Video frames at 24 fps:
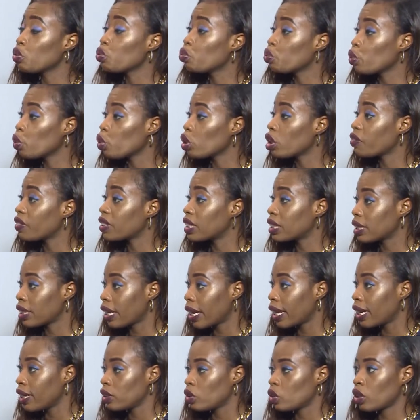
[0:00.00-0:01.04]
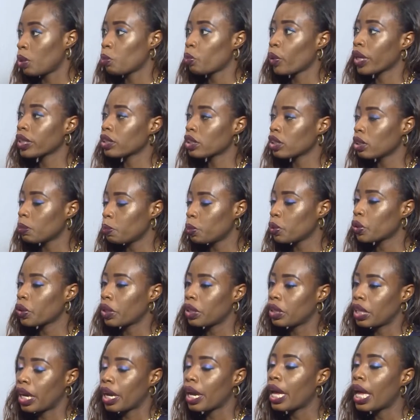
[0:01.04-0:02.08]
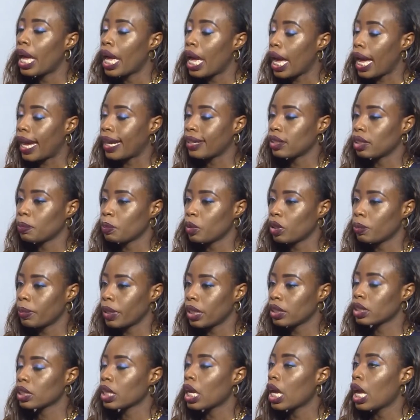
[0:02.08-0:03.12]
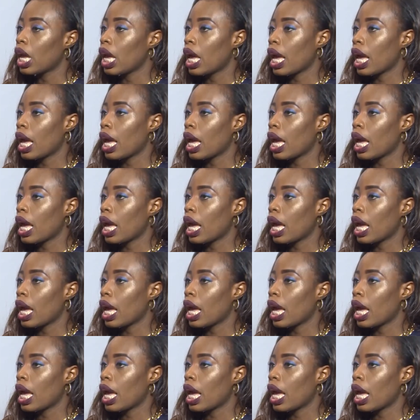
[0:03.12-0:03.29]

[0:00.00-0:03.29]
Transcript: role of a stylist. So I'm writing a book on that at the moment.